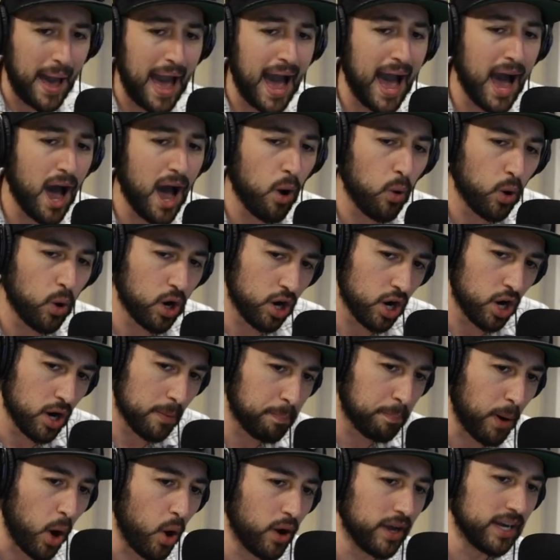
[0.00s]

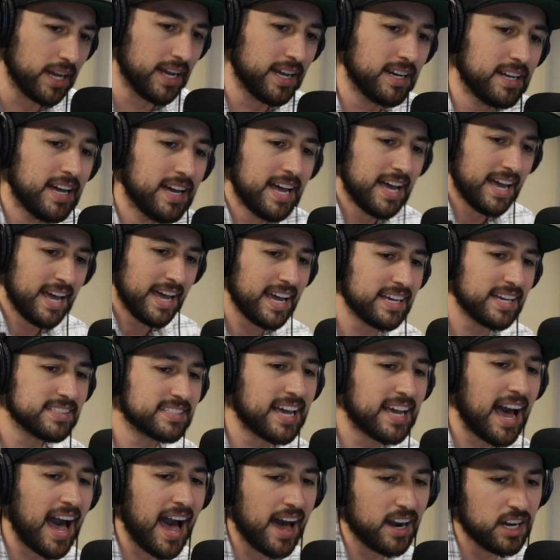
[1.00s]
PowerPointed.
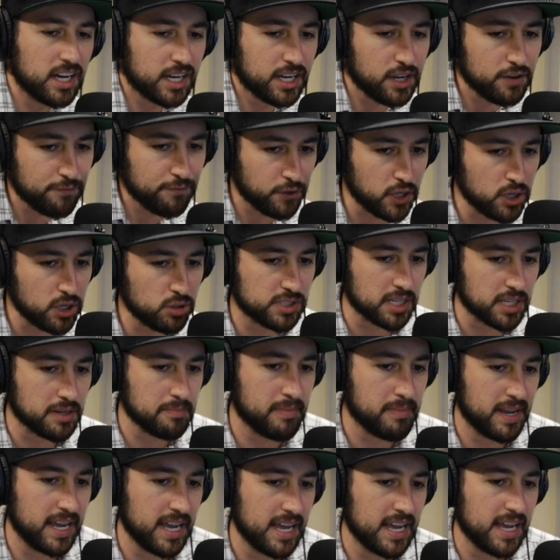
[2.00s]
It's kind of
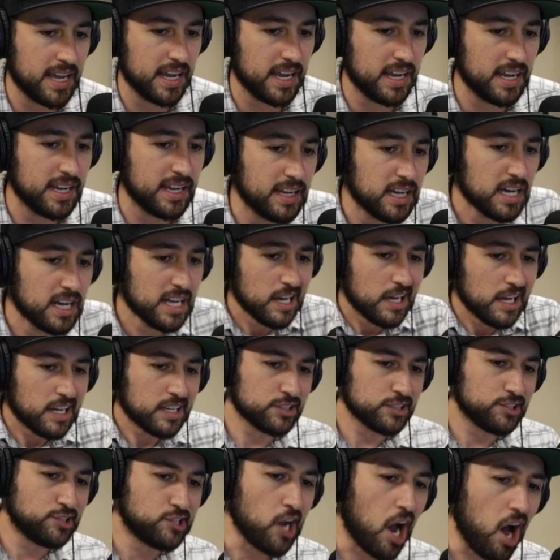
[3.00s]
confusing me.
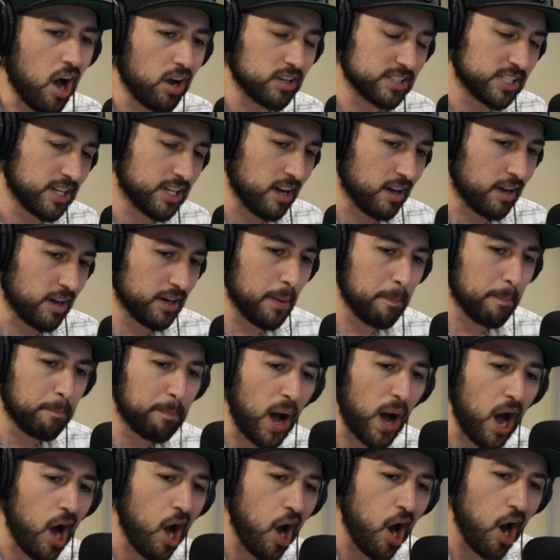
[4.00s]
Dog's gonna
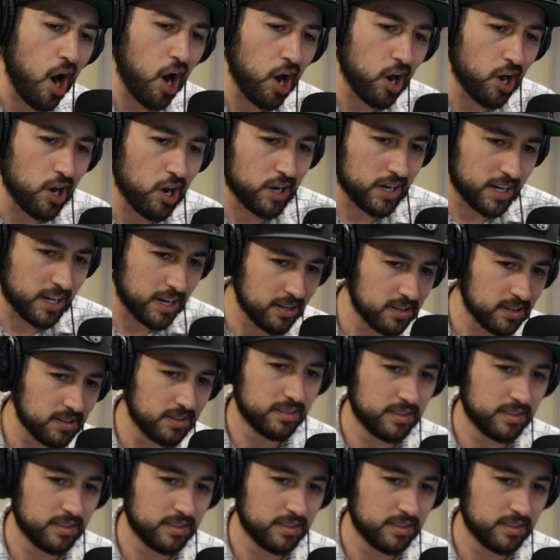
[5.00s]
bark.